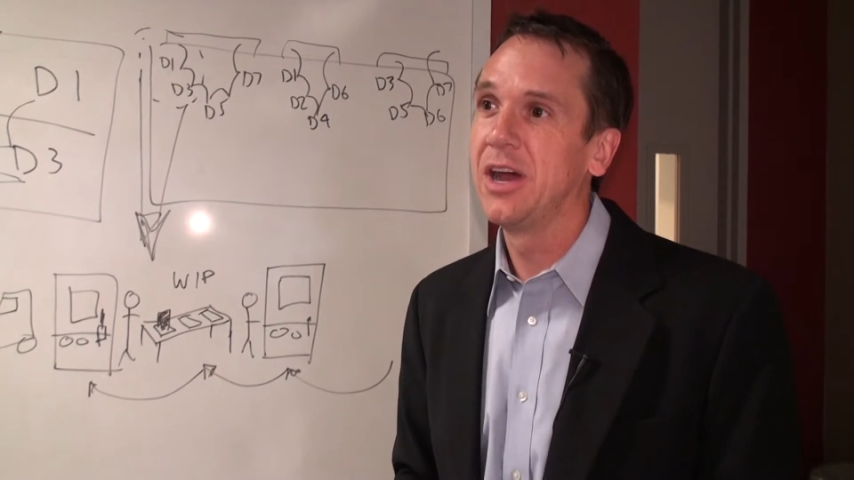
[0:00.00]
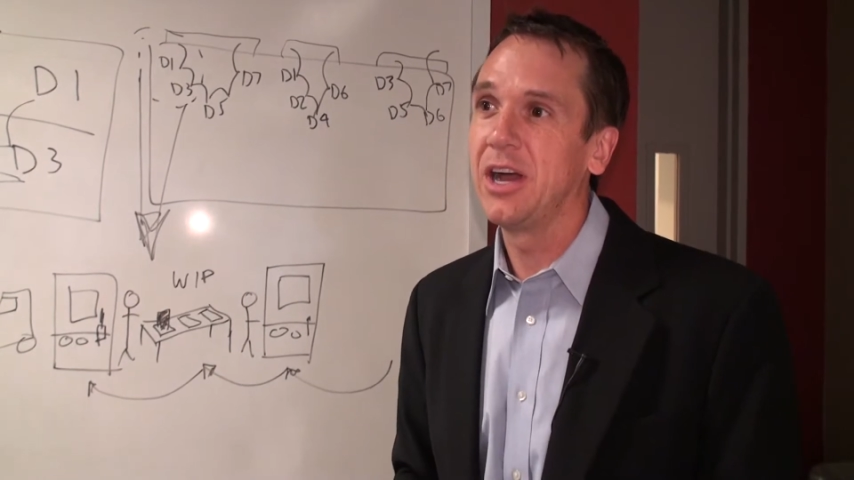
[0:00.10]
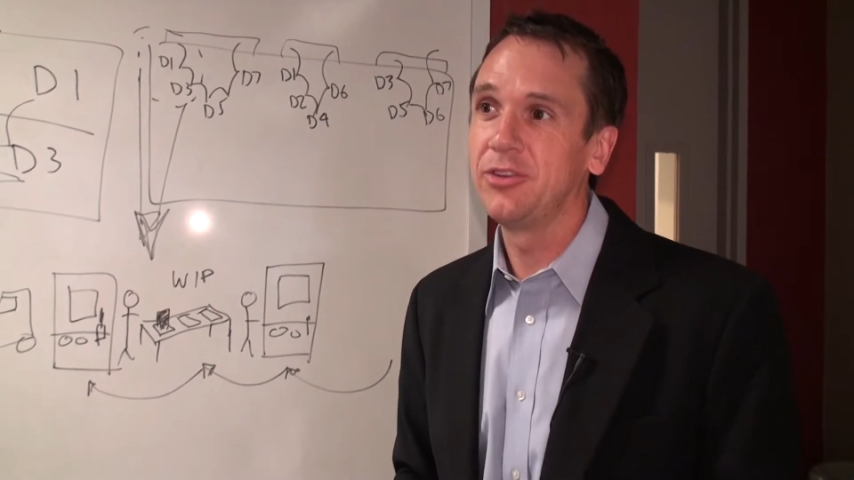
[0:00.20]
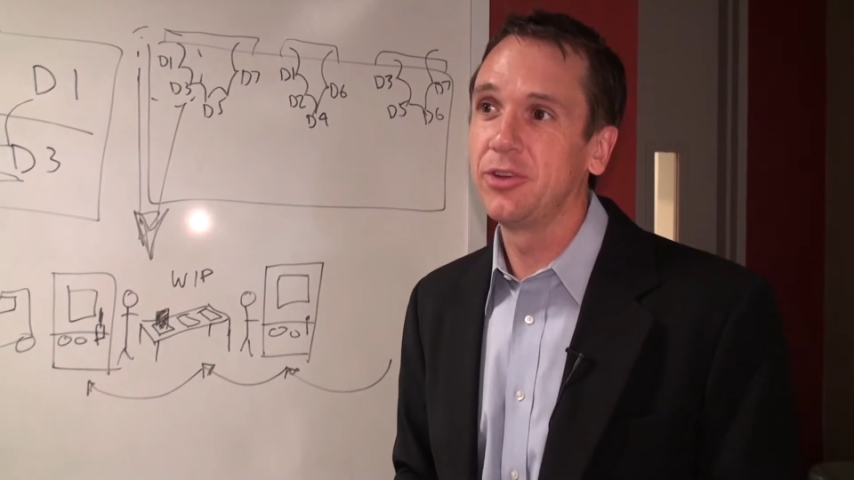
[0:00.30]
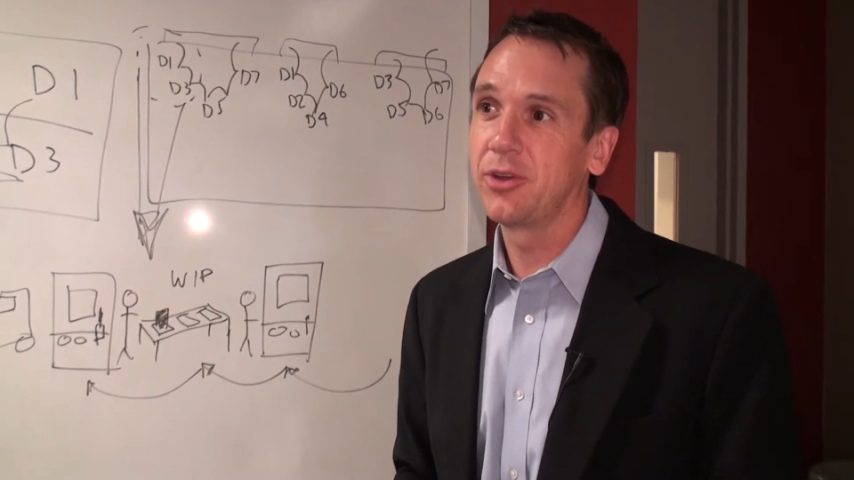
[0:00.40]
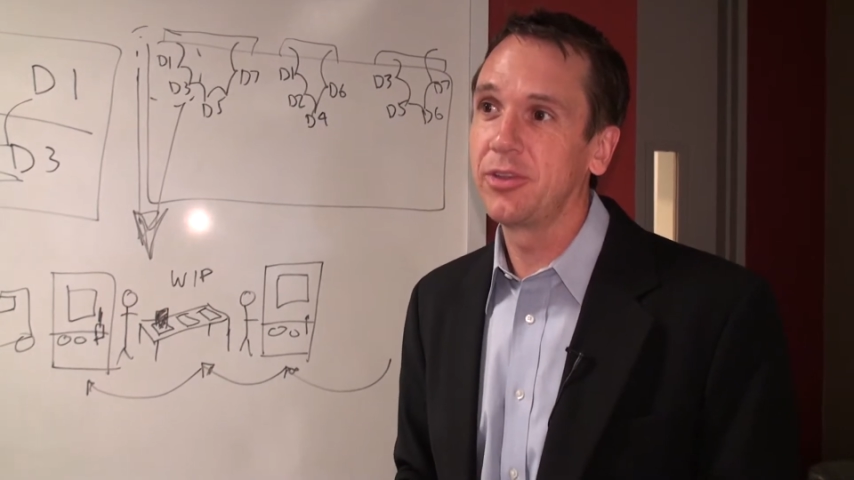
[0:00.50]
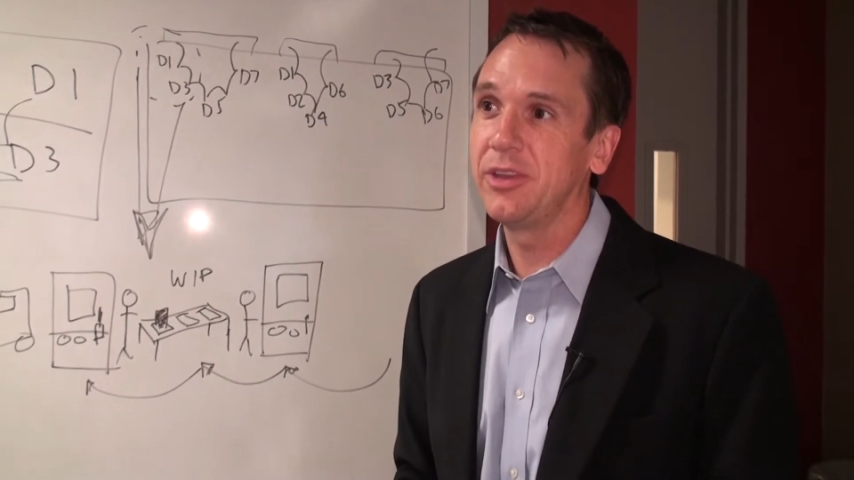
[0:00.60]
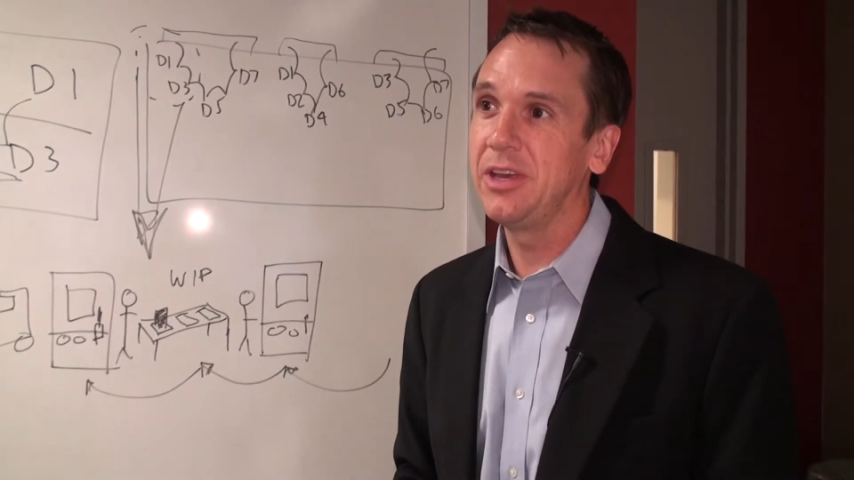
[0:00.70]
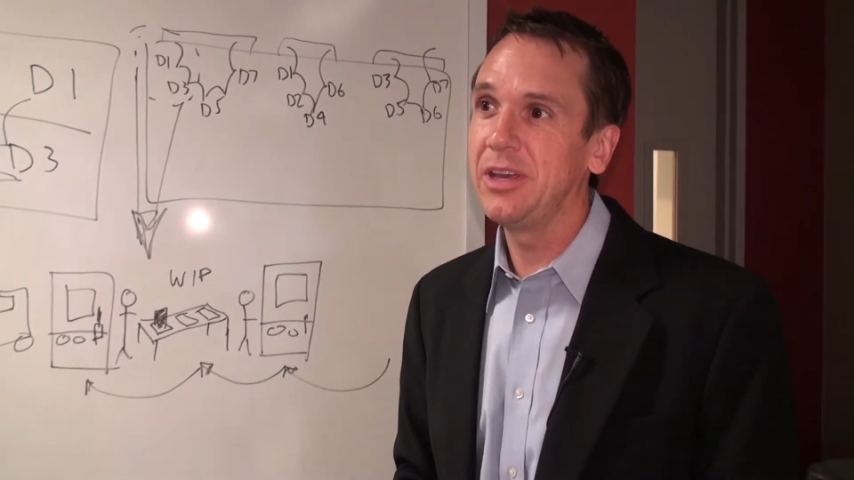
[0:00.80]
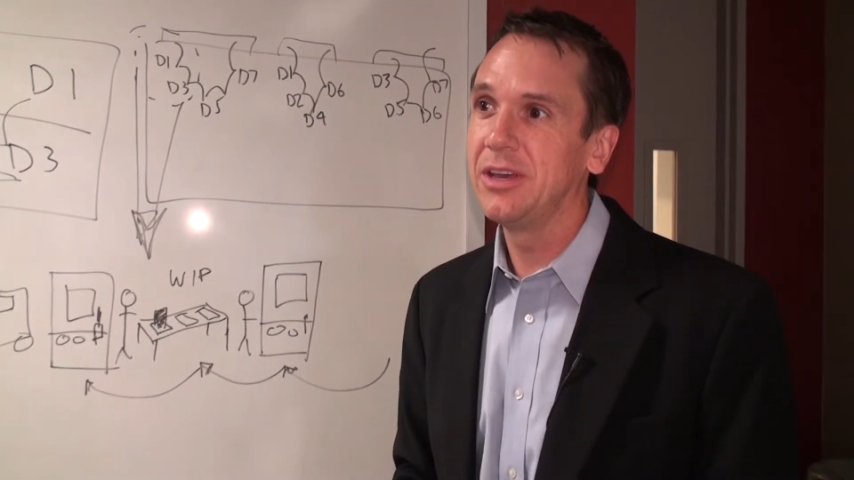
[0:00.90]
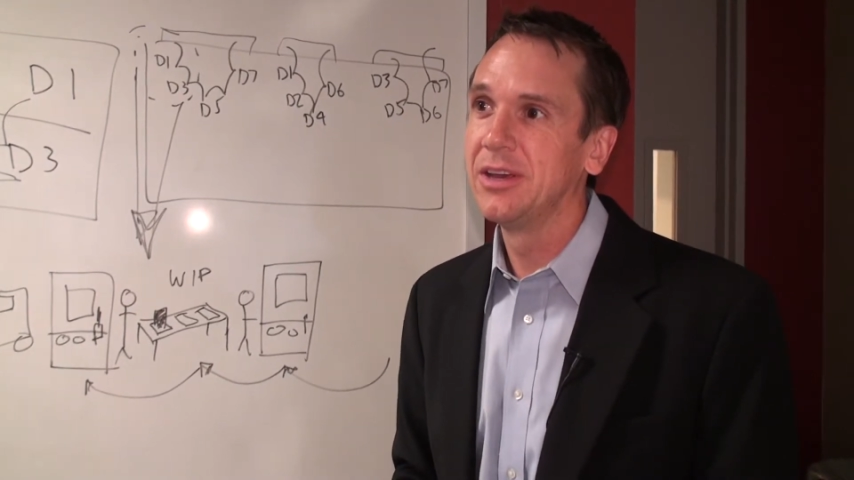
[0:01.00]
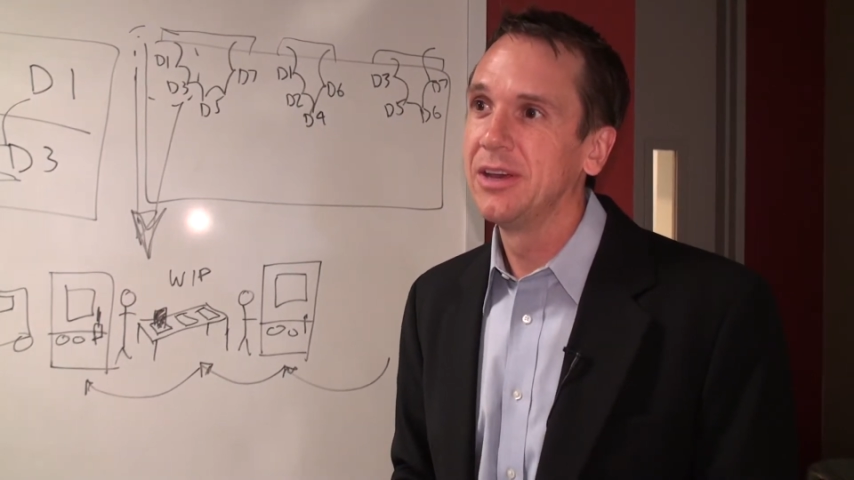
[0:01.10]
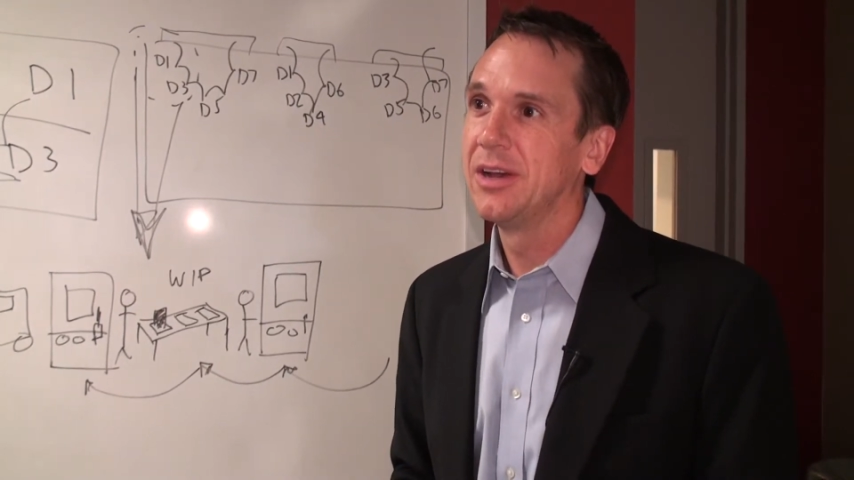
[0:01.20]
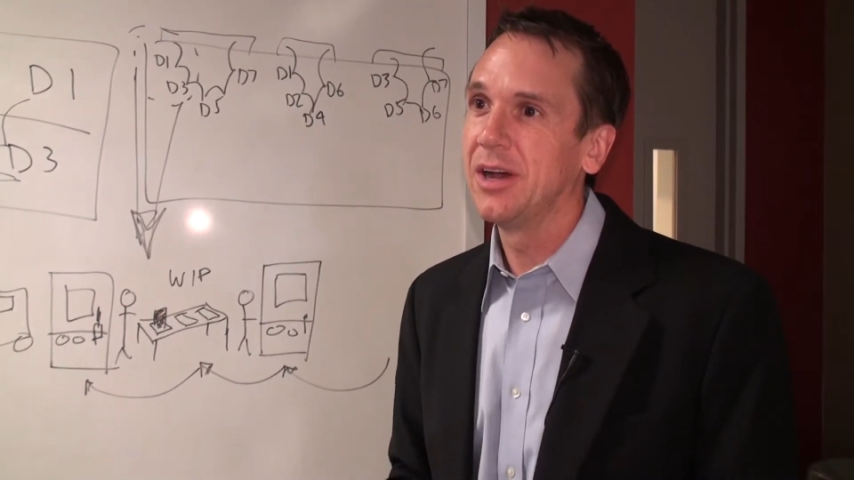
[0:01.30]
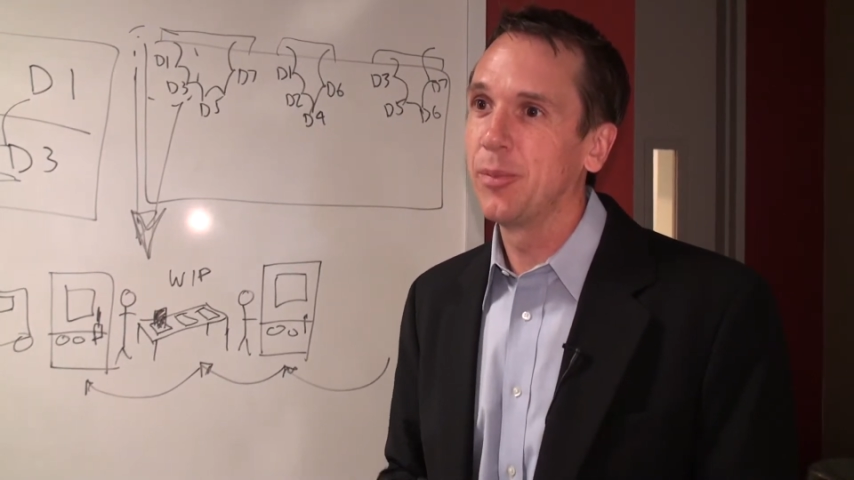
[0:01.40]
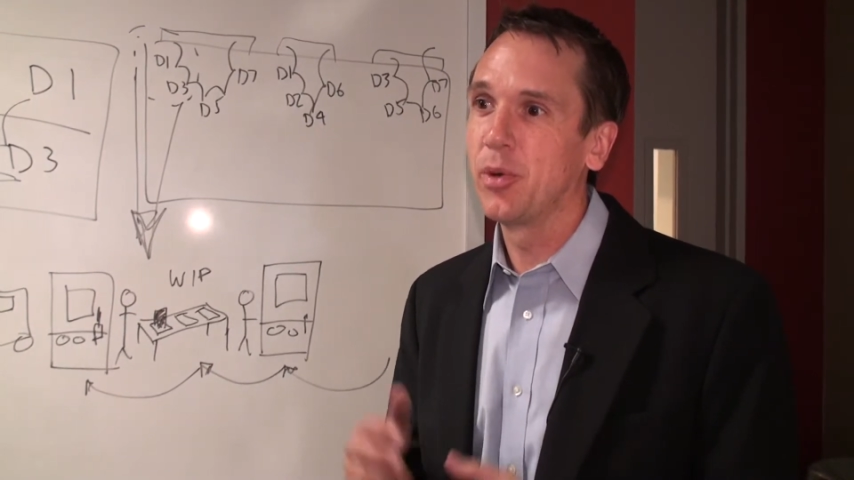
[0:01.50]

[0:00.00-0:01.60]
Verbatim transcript: I took the uh,